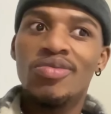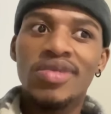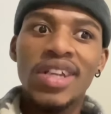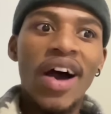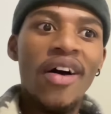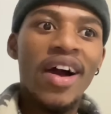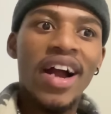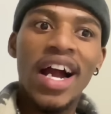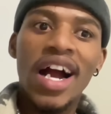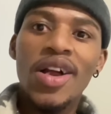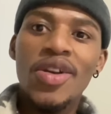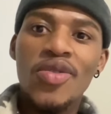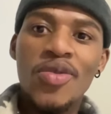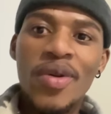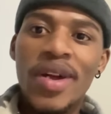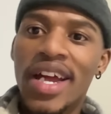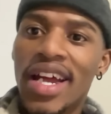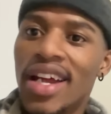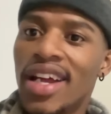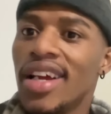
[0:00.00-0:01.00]
now I can't
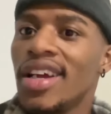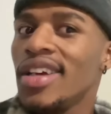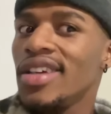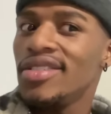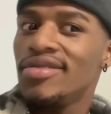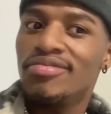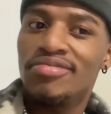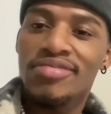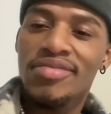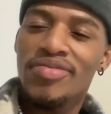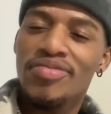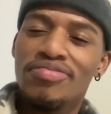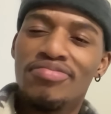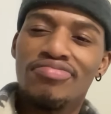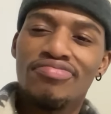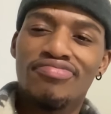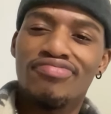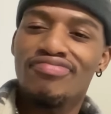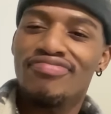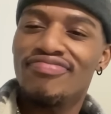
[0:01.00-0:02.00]
wear
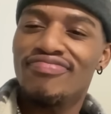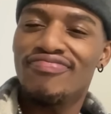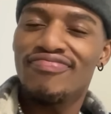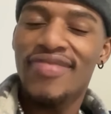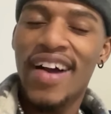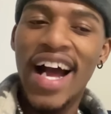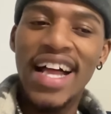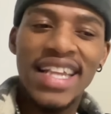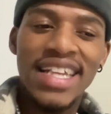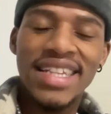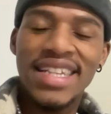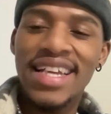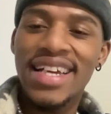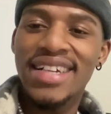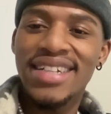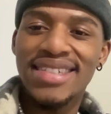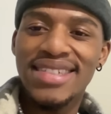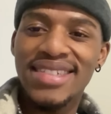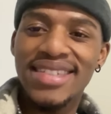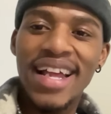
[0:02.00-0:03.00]
other
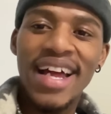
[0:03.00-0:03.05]
things.